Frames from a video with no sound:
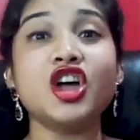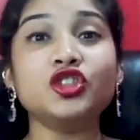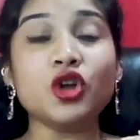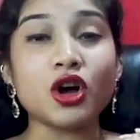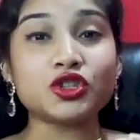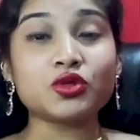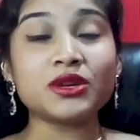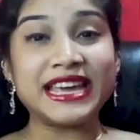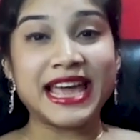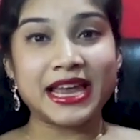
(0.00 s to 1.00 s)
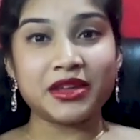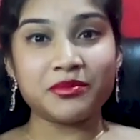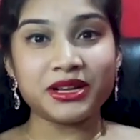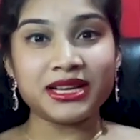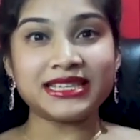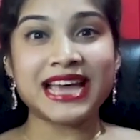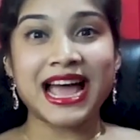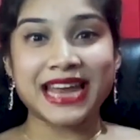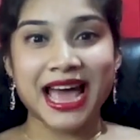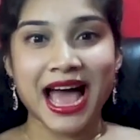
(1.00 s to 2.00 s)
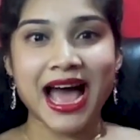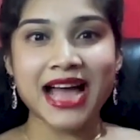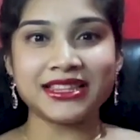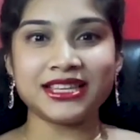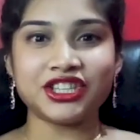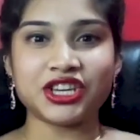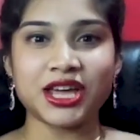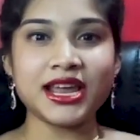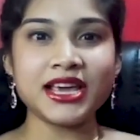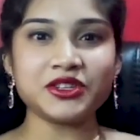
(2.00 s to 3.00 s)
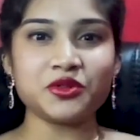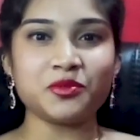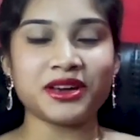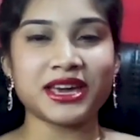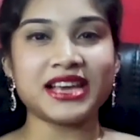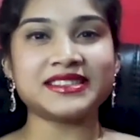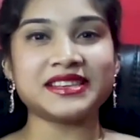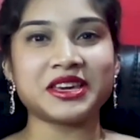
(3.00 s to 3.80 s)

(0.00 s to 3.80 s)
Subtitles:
not only enabled and had the Chennai Super Kings